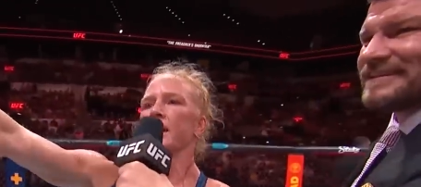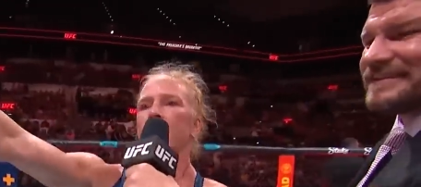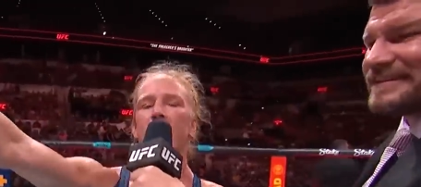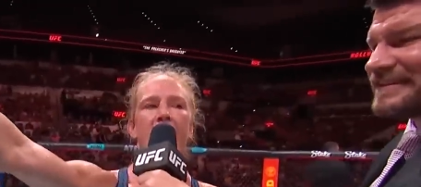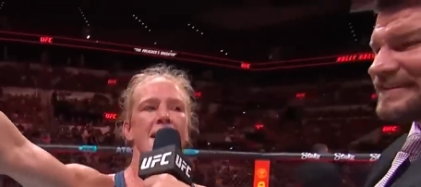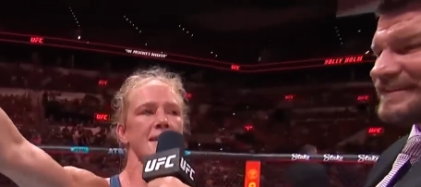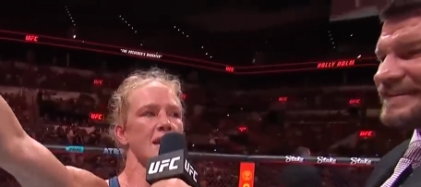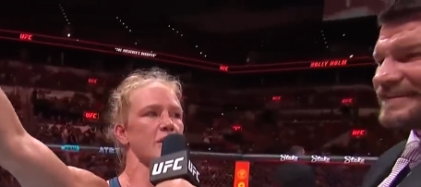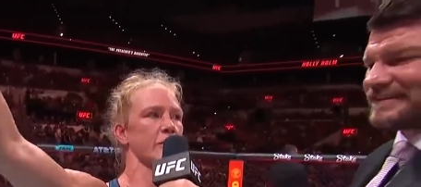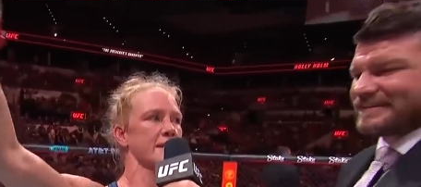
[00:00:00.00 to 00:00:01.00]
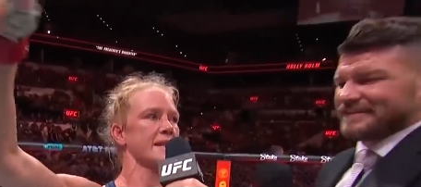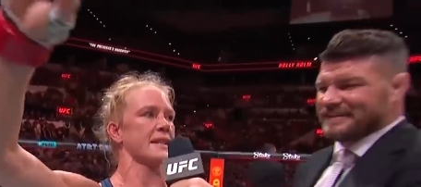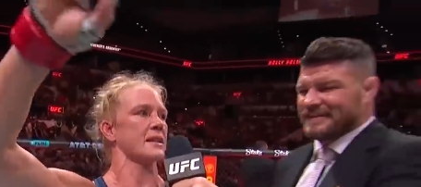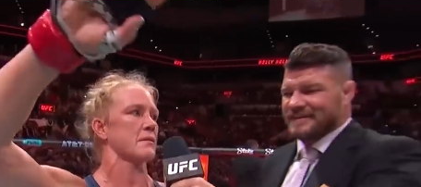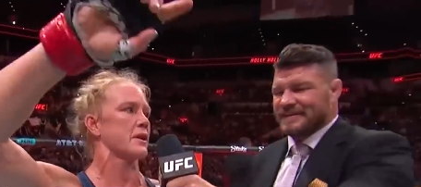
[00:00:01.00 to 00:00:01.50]
Speaker 1: You guys, I just want to say
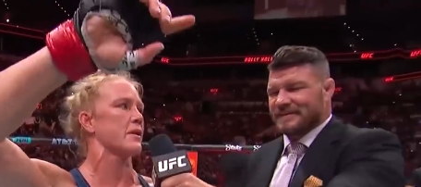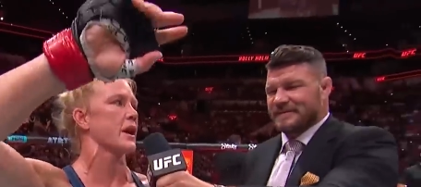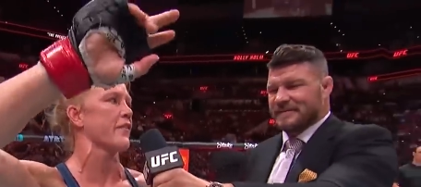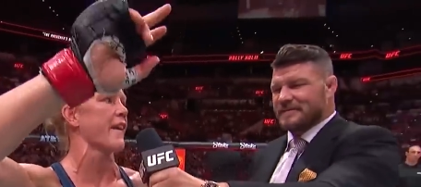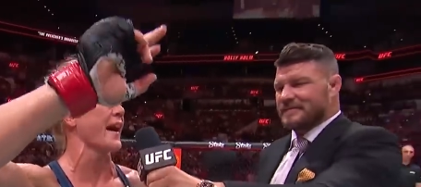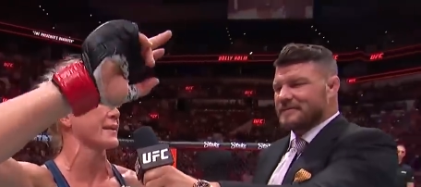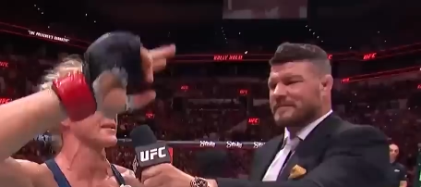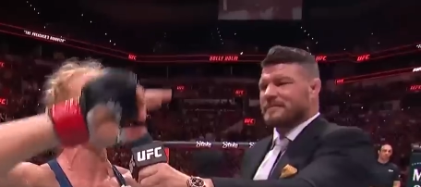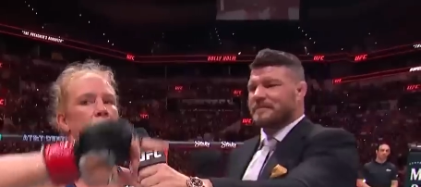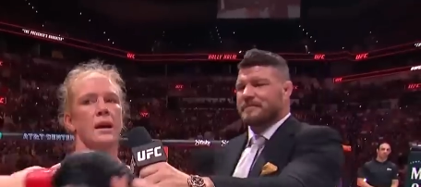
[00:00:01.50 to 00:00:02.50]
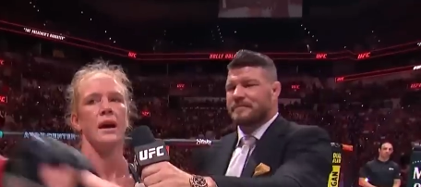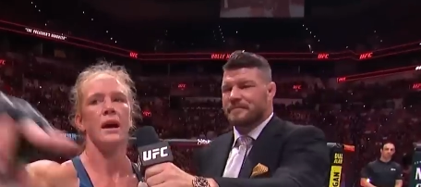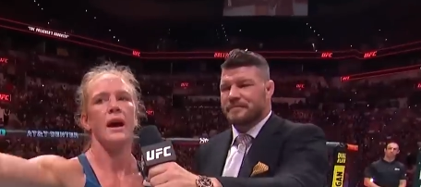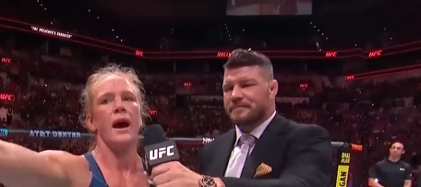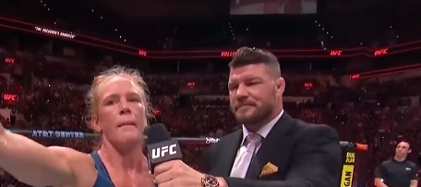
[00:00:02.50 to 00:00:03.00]
something really fast.
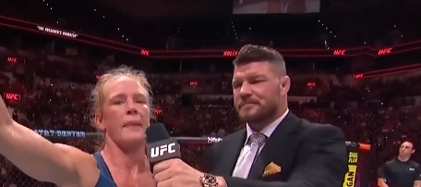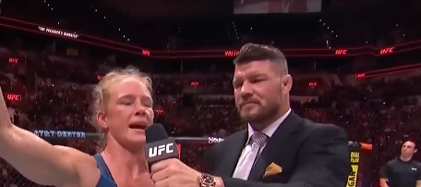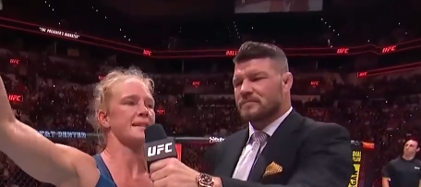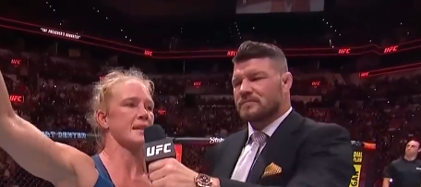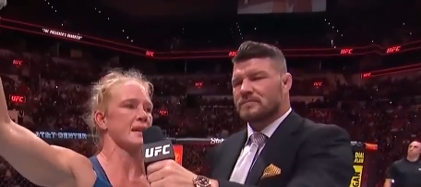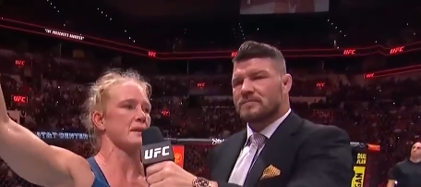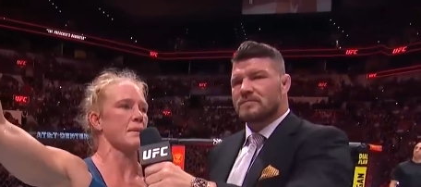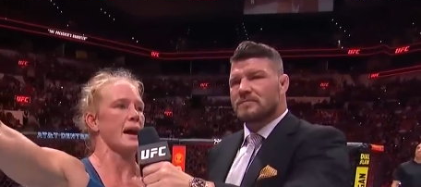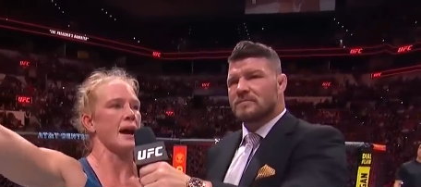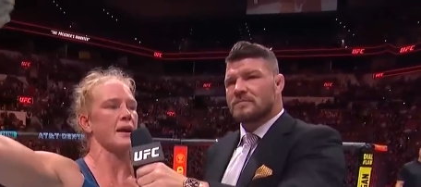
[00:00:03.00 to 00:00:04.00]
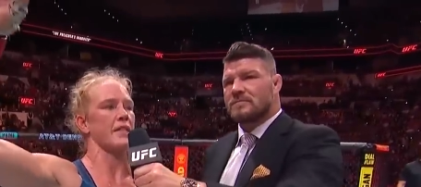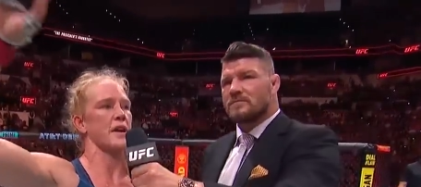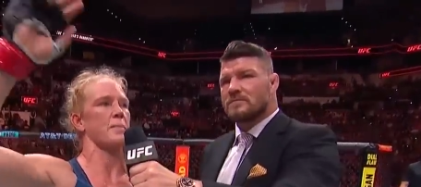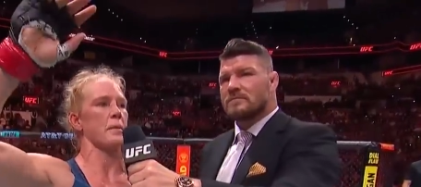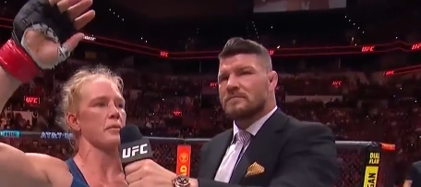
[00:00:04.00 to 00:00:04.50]
My team, I don't think
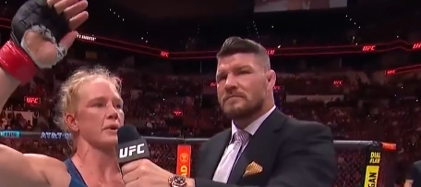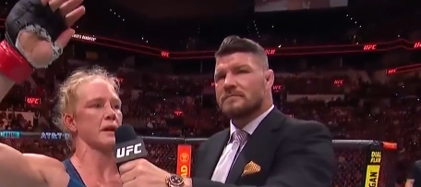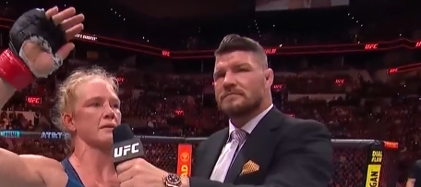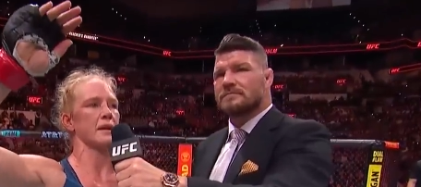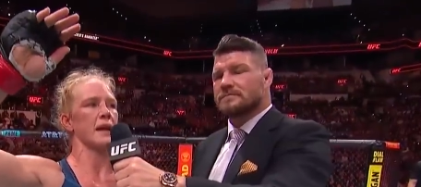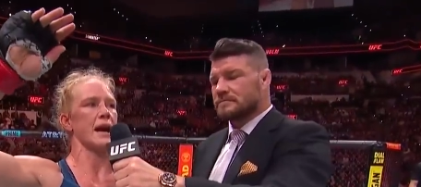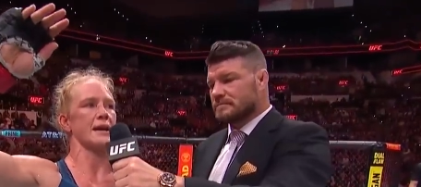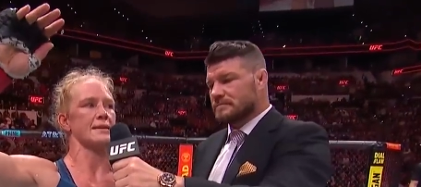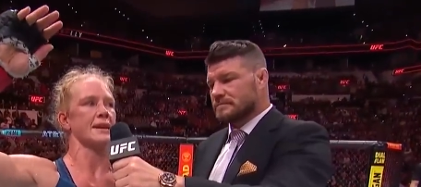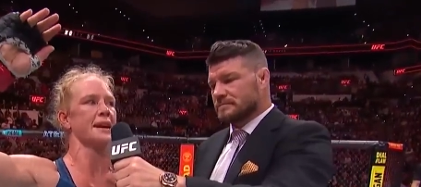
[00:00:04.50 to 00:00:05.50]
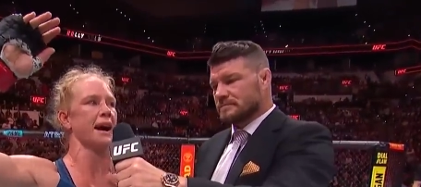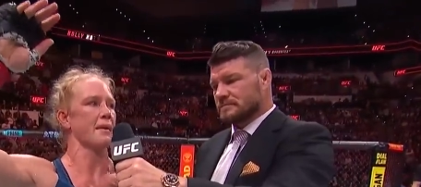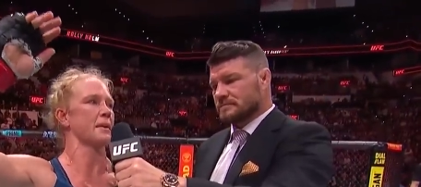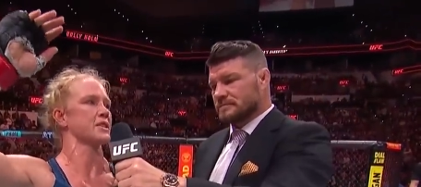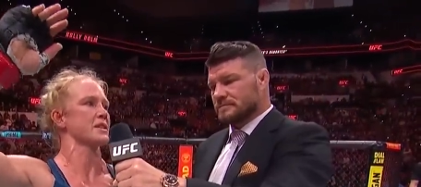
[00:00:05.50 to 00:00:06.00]
people really realize how
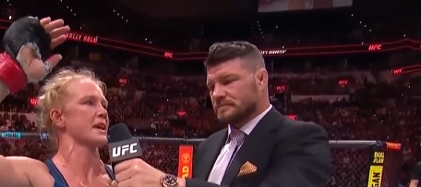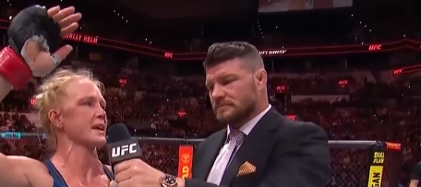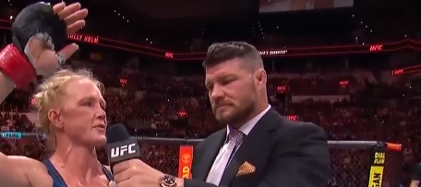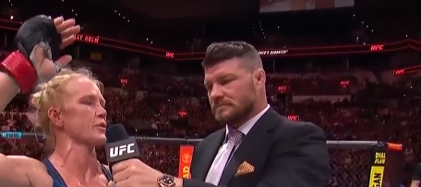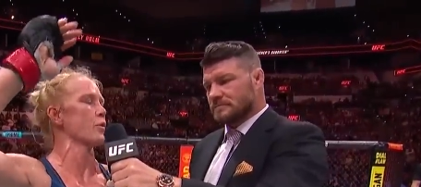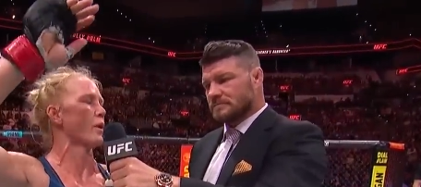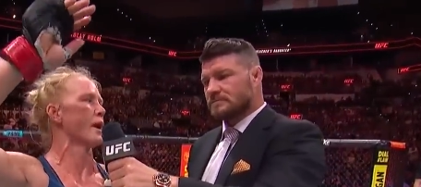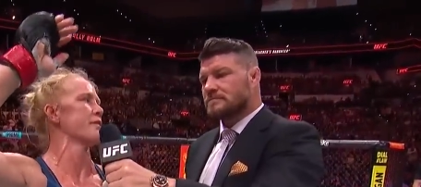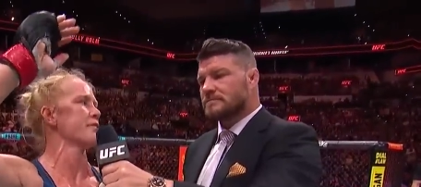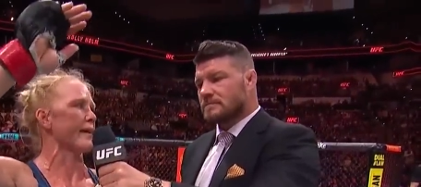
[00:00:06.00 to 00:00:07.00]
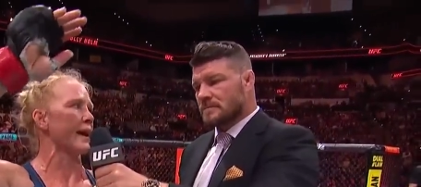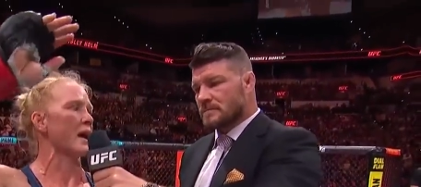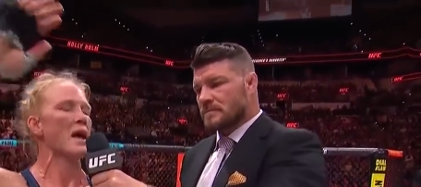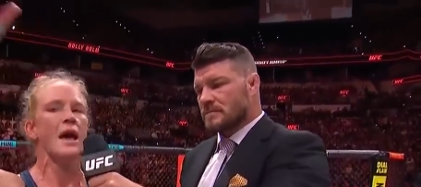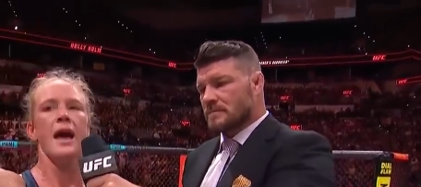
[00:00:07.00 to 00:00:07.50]
much it takes for one fight.
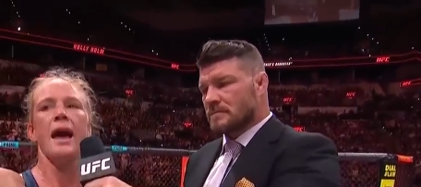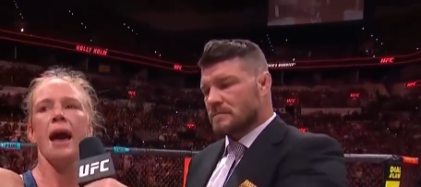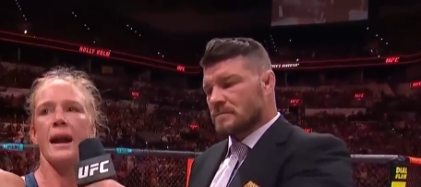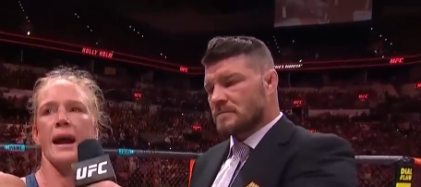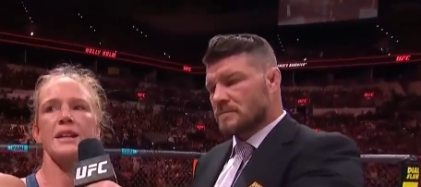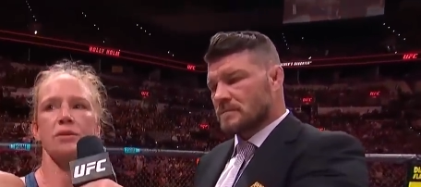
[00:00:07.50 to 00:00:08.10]
And I